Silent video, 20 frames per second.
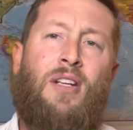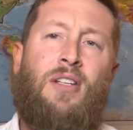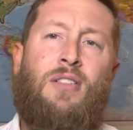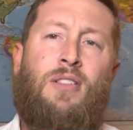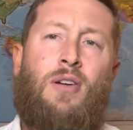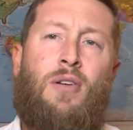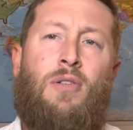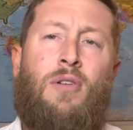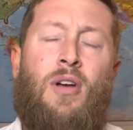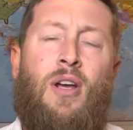
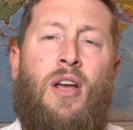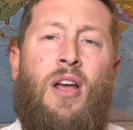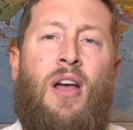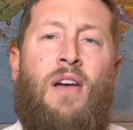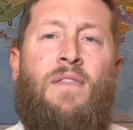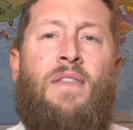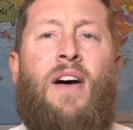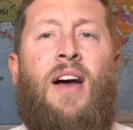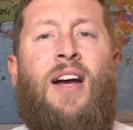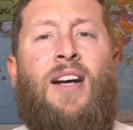So
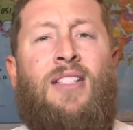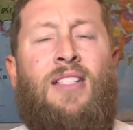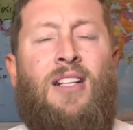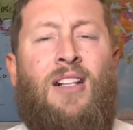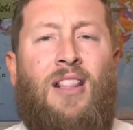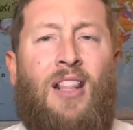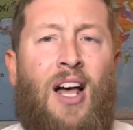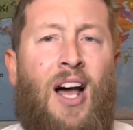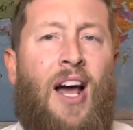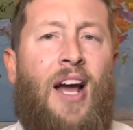if I had to
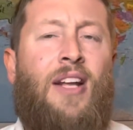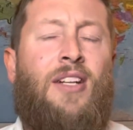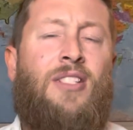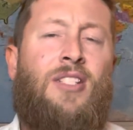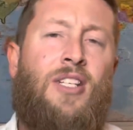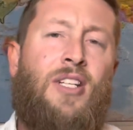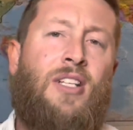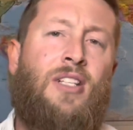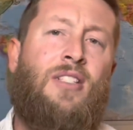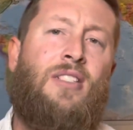lie,
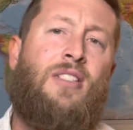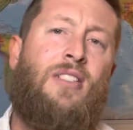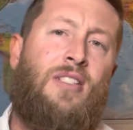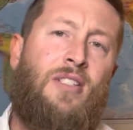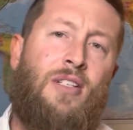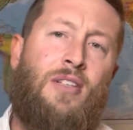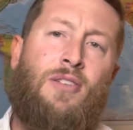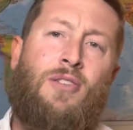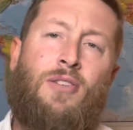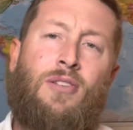cheat, and
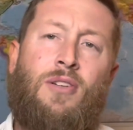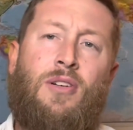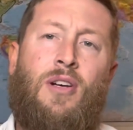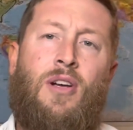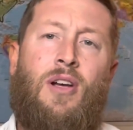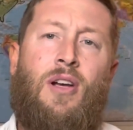steal,